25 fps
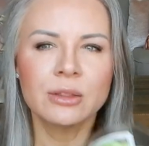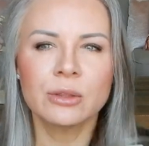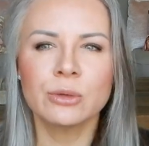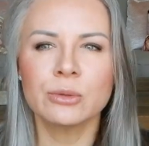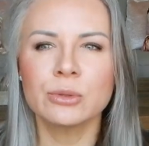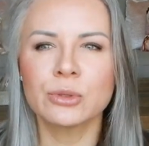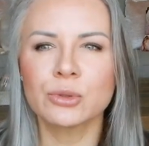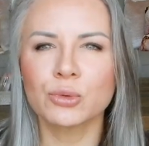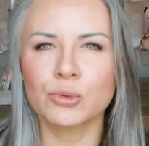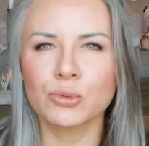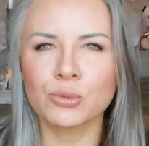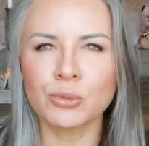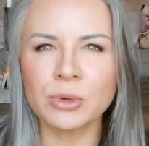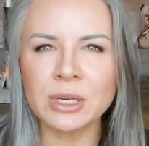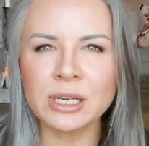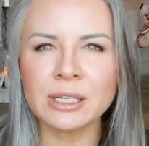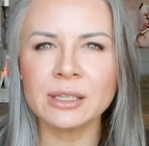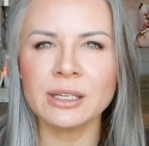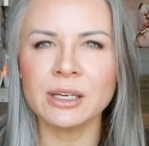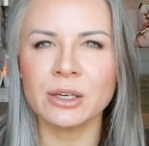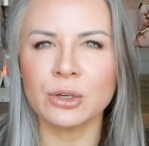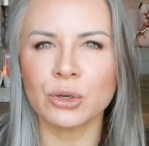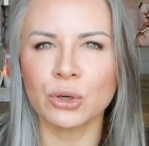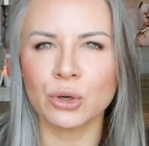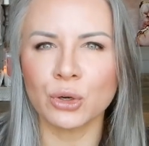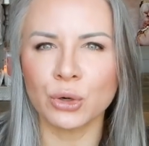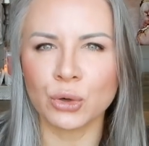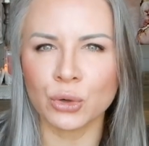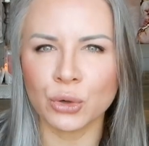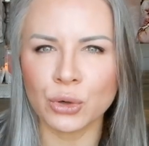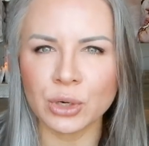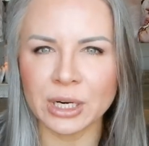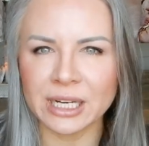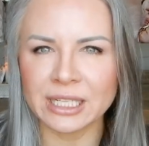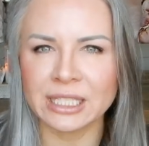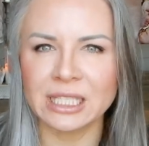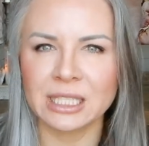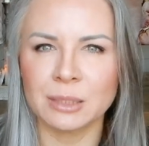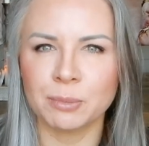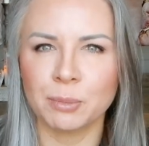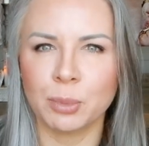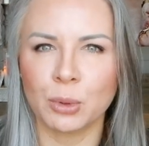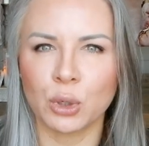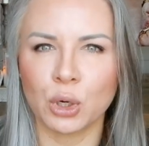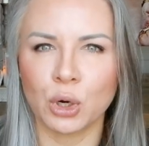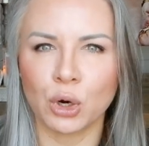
Those really crisp,